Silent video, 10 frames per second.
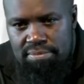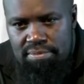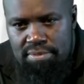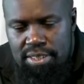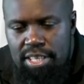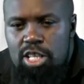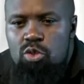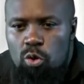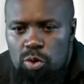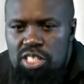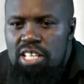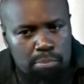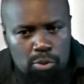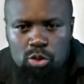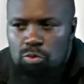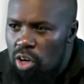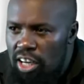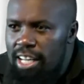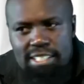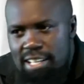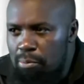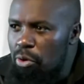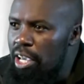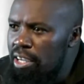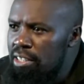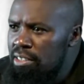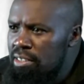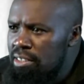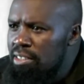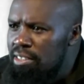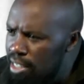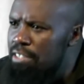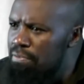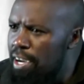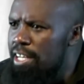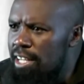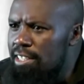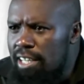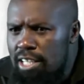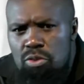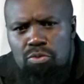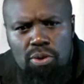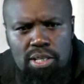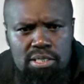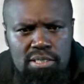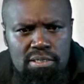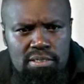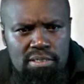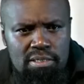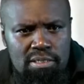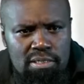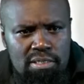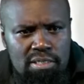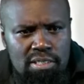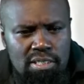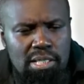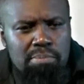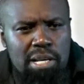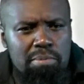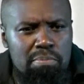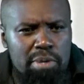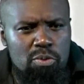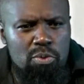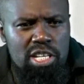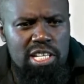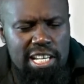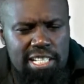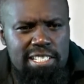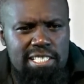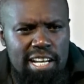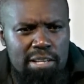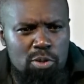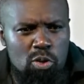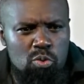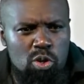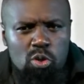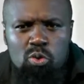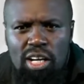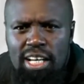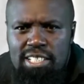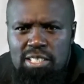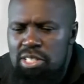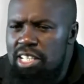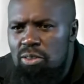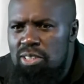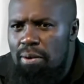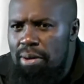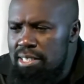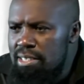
there is always somebody of your class somewhere. Just find that class of yours. Sometimes men, we get discouraged because we go to classes which are not ours.